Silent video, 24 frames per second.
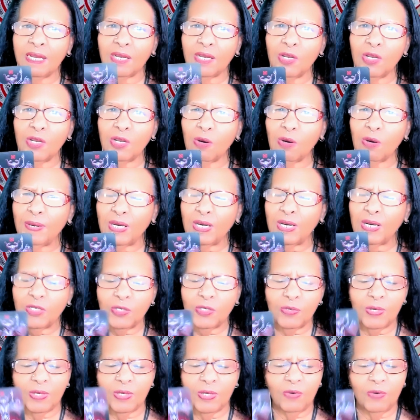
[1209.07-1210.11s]
because
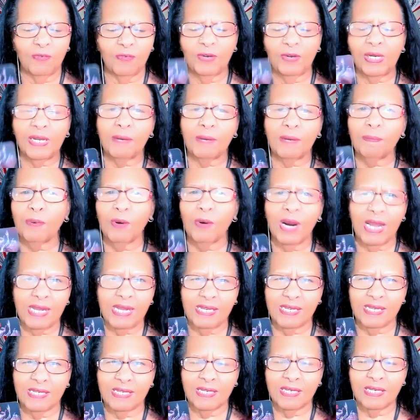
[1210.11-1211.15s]
you're feeling
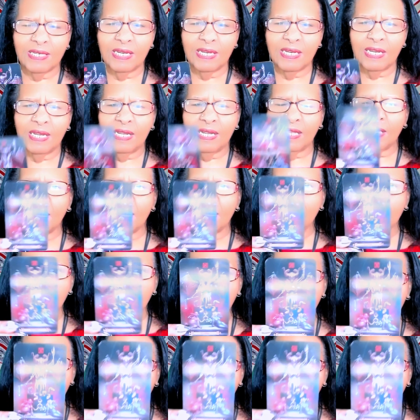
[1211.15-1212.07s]
pressed, this is